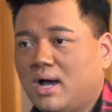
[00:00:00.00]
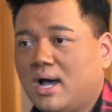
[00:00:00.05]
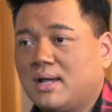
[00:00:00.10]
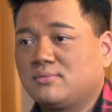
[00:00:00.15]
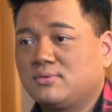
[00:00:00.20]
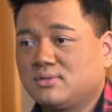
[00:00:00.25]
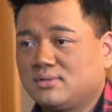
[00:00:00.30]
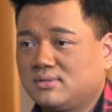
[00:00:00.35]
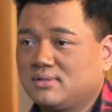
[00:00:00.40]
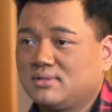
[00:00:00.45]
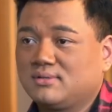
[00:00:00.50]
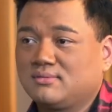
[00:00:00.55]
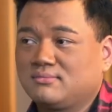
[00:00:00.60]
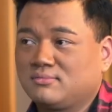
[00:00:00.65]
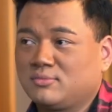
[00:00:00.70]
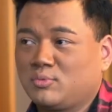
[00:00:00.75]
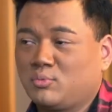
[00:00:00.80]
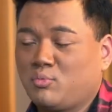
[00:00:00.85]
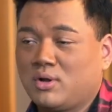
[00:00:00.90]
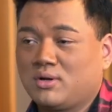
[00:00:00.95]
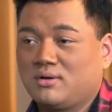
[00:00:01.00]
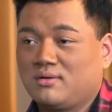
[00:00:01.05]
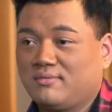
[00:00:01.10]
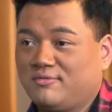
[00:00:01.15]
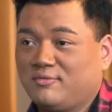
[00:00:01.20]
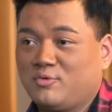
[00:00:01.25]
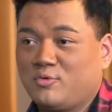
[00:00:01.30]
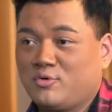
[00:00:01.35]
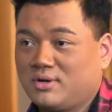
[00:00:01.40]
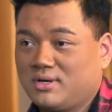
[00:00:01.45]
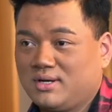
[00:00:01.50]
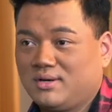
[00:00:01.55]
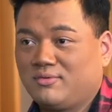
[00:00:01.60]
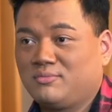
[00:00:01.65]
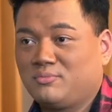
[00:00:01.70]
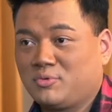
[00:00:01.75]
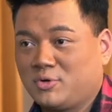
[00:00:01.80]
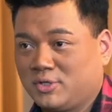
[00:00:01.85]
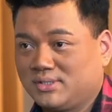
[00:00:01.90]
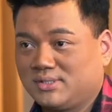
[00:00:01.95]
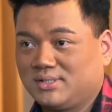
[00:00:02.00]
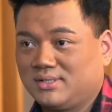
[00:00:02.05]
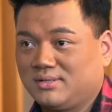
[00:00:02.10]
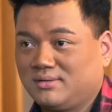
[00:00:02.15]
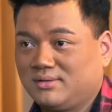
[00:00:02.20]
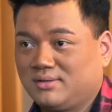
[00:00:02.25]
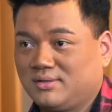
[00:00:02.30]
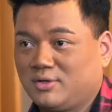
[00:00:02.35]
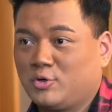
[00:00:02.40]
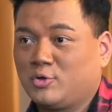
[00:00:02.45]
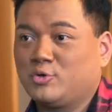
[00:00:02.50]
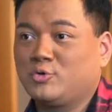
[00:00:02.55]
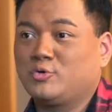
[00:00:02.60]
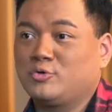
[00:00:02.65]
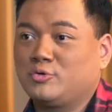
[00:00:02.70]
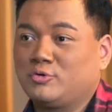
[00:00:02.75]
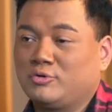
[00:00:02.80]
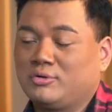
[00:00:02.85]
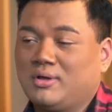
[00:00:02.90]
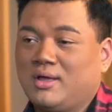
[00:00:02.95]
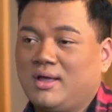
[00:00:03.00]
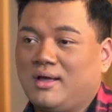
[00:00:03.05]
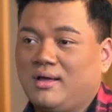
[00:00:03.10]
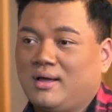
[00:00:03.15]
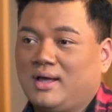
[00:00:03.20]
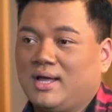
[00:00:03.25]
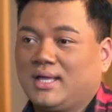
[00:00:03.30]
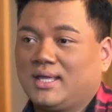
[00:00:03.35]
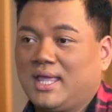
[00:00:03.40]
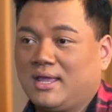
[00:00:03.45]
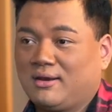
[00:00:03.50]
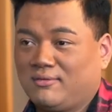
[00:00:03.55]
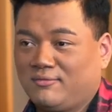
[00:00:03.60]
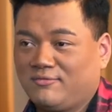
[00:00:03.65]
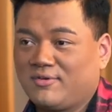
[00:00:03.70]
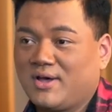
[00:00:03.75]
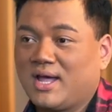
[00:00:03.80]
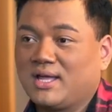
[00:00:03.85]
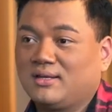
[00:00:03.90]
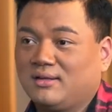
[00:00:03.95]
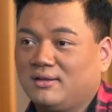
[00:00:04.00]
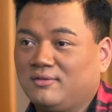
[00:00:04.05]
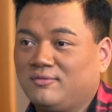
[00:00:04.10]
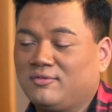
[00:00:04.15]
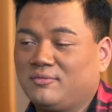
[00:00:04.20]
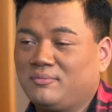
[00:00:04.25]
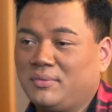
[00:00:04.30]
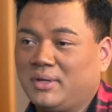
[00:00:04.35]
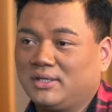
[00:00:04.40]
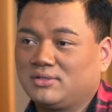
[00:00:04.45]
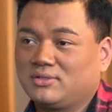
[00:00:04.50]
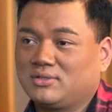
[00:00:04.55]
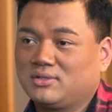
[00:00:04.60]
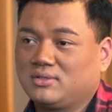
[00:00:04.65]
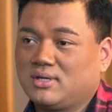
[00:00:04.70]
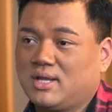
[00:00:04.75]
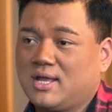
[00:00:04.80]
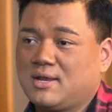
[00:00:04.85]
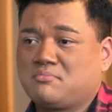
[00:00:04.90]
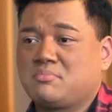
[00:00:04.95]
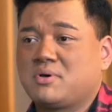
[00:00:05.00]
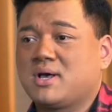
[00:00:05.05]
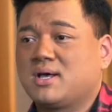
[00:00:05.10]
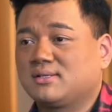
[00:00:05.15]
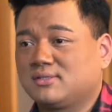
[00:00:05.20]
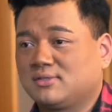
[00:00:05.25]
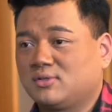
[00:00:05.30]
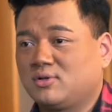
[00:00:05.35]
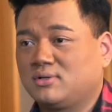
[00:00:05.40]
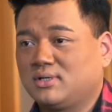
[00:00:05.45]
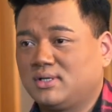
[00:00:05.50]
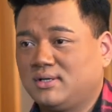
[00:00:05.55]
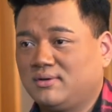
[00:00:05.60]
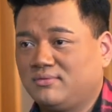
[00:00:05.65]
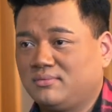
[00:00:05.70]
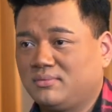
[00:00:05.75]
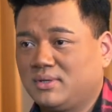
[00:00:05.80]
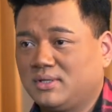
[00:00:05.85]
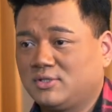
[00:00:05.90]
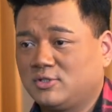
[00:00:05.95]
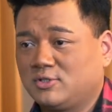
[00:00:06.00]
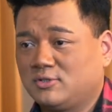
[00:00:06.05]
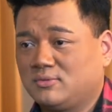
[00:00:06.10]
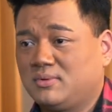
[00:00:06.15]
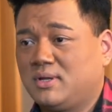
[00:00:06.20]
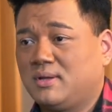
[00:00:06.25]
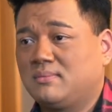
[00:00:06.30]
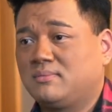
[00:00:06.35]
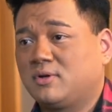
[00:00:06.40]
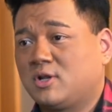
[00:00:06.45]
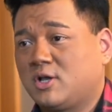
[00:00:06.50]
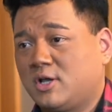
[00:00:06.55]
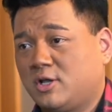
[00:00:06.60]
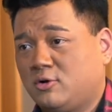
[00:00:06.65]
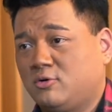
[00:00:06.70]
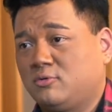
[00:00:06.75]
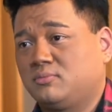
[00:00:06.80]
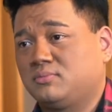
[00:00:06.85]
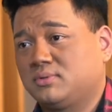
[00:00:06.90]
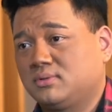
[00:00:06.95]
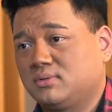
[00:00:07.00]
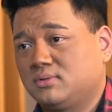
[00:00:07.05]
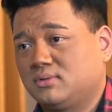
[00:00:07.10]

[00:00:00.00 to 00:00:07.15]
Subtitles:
I'm just a wonderful, ordinary person who can find information and pass on information to be able to help.